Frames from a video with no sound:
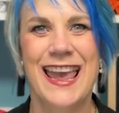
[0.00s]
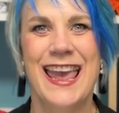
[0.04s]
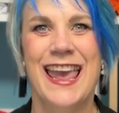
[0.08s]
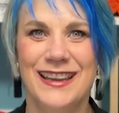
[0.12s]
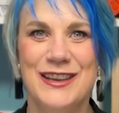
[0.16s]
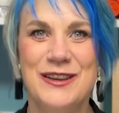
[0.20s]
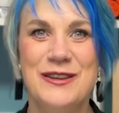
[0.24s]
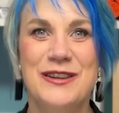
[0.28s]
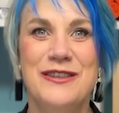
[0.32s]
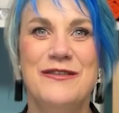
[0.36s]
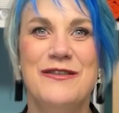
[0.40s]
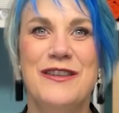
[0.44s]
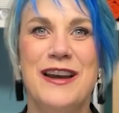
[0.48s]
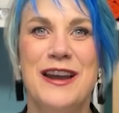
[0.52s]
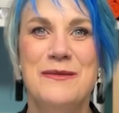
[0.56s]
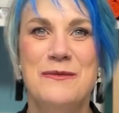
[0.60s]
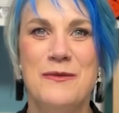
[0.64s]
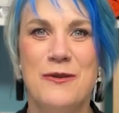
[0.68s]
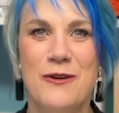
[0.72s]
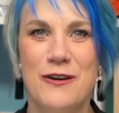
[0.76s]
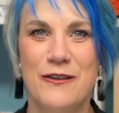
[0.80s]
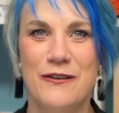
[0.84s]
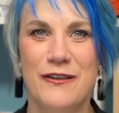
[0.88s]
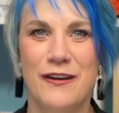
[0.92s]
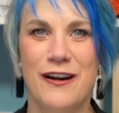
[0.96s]
You can find
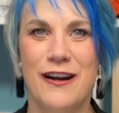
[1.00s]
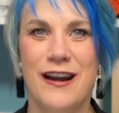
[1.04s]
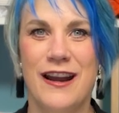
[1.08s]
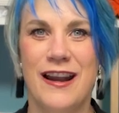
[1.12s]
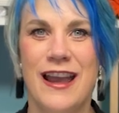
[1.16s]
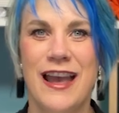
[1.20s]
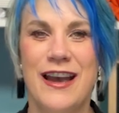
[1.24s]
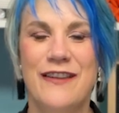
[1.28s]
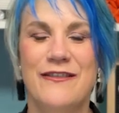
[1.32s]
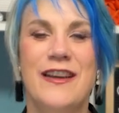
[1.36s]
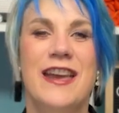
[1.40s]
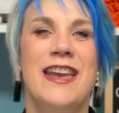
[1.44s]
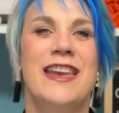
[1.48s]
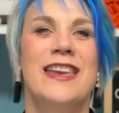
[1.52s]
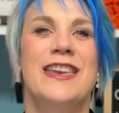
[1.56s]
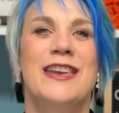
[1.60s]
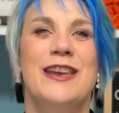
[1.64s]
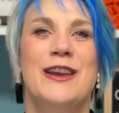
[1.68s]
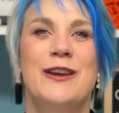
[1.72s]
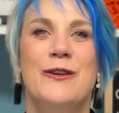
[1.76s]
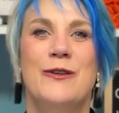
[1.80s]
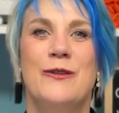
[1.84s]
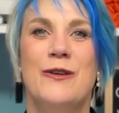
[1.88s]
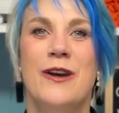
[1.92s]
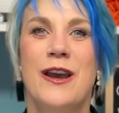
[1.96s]
more of our F A
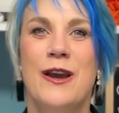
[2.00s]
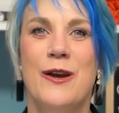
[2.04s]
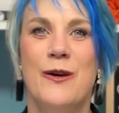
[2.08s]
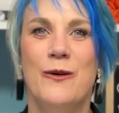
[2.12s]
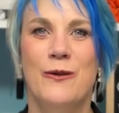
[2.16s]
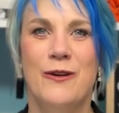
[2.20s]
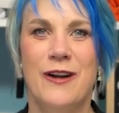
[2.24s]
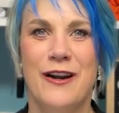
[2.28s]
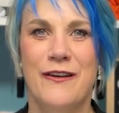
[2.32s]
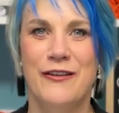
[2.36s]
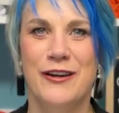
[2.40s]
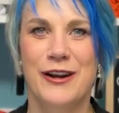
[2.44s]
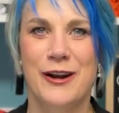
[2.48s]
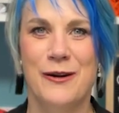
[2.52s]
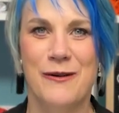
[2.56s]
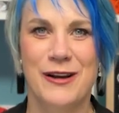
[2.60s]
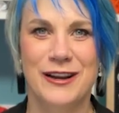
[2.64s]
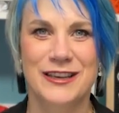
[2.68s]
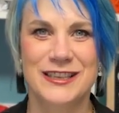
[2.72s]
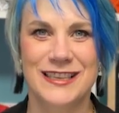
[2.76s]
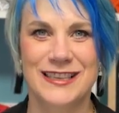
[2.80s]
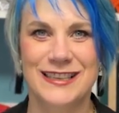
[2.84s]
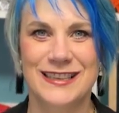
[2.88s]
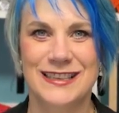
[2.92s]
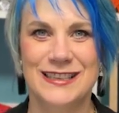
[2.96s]
Q wherever you're
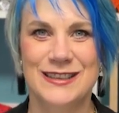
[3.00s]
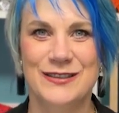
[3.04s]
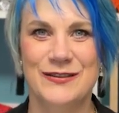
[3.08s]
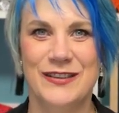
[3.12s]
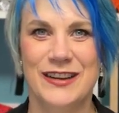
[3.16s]
watching this